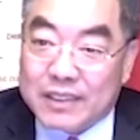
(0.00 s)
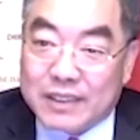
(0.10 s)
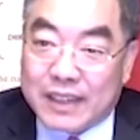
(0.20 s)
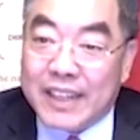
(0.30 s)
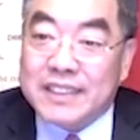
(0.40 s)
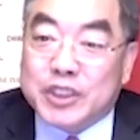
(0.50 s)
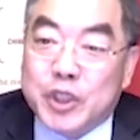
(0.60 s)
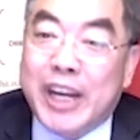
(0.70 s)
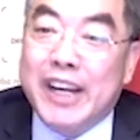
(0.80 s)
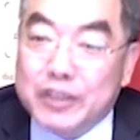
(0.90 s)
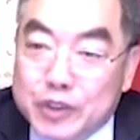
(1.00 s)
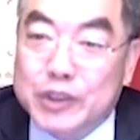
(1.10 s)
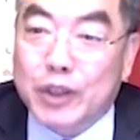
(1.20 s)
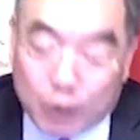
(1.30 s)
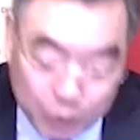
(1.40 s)
has
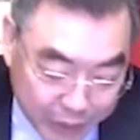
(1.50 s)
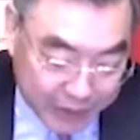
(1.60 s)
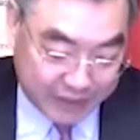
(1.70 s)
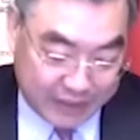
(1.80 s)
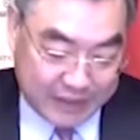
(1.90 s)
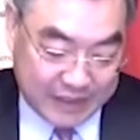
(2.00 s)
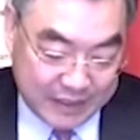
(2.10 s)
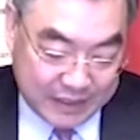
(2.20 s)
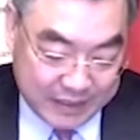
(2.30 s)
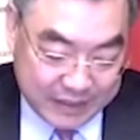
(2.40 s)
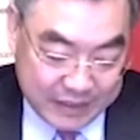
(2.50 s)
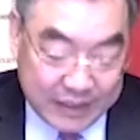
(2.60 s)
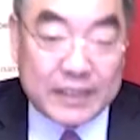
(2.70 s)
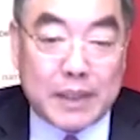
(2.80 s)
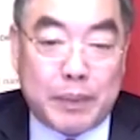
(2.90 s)
changed already.
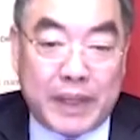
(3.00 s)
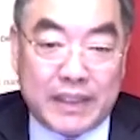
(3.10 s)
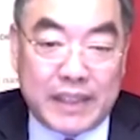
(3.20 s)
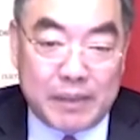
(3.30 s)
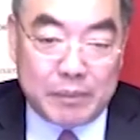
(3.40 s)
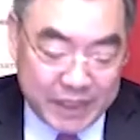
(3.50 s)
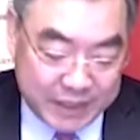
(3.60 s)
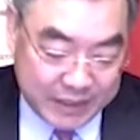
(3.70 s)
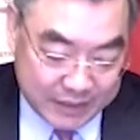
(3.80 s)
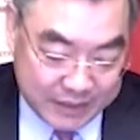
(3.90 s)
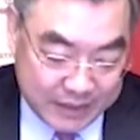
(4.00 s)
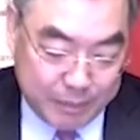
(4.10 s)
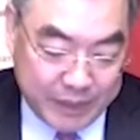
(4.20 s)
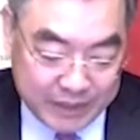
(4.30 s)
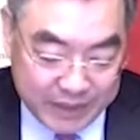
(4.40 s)
The
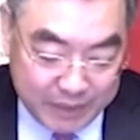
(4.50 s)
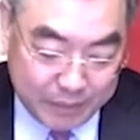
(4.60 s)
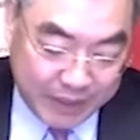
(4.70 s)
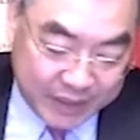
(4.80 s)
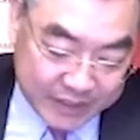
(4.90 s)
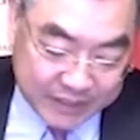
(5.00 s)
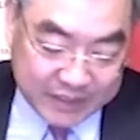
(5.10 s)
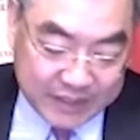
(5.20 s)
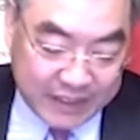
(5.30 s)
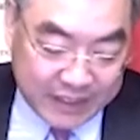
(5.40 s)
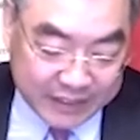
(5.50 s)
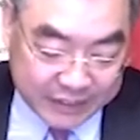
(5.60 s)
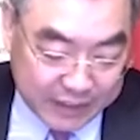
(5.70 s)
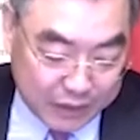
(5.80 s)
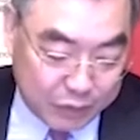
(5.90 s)
pandemic has
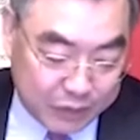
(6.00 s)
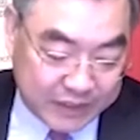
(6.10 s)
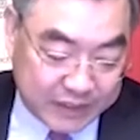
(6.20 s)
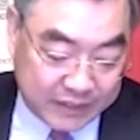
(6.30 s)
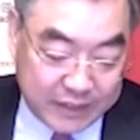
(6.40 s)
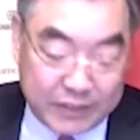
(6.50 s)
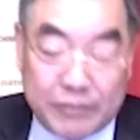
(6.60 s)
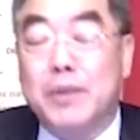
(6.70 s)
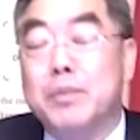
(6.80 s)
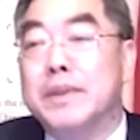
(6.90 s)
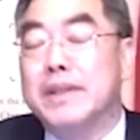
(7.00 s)
accelerated the development of